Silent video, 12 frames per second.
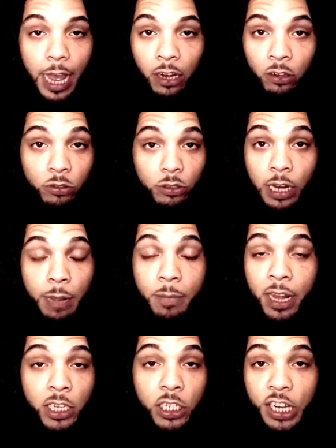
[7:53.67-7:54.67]
I'm
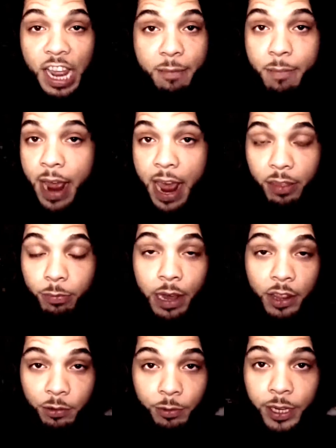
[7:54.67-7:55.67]
not good at math,
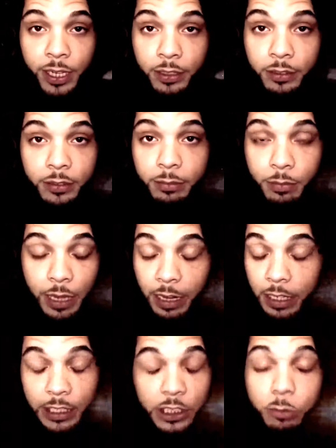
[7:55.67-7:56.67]
by the way.
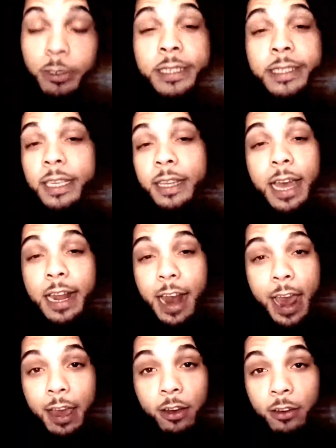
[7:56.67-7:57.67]
I just want to say that
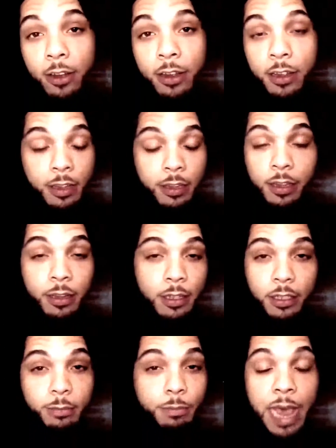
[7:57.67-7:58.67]
now.
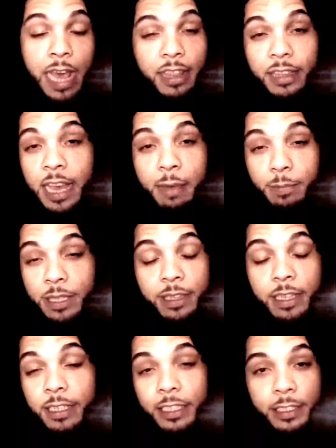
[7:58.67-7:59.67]
Math not me
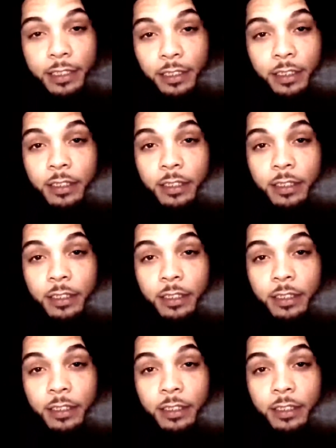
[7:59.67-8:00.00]
thingy.